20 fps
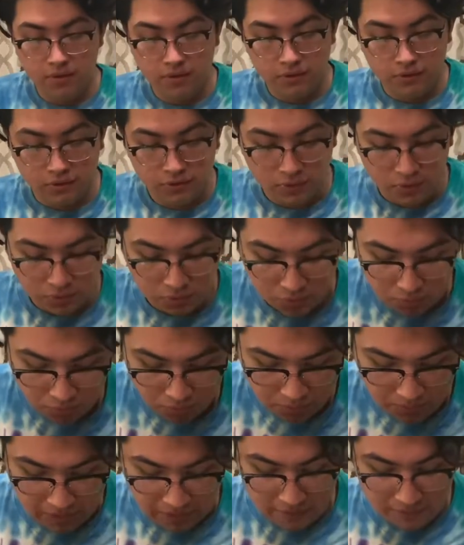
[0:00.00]
So
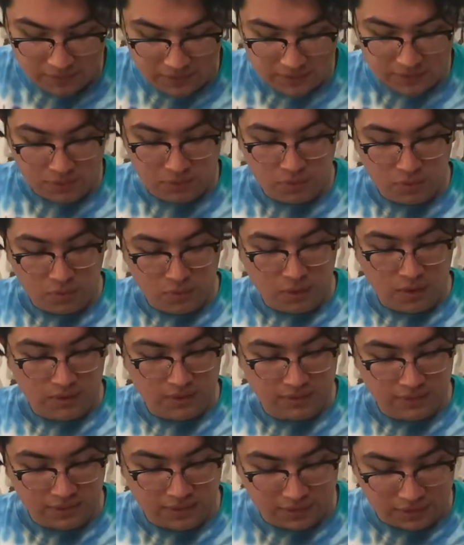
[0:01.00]
we have this little cross
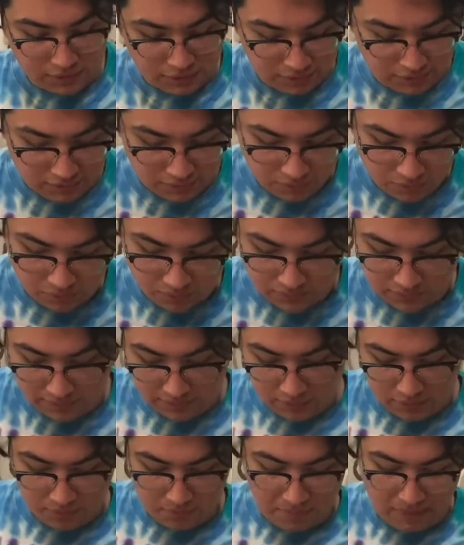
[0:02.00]
section or this
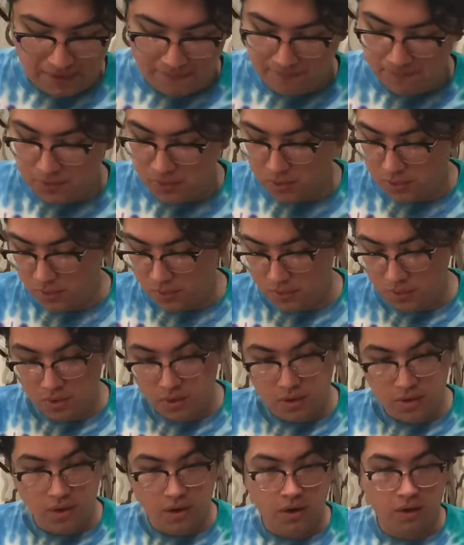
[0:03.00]
little map view
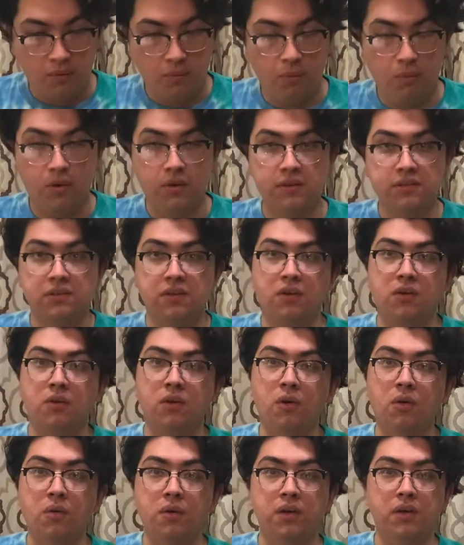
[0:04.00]
of what's all
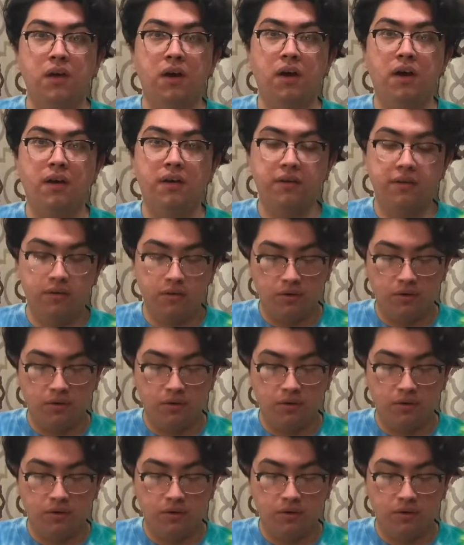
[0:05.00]
going on,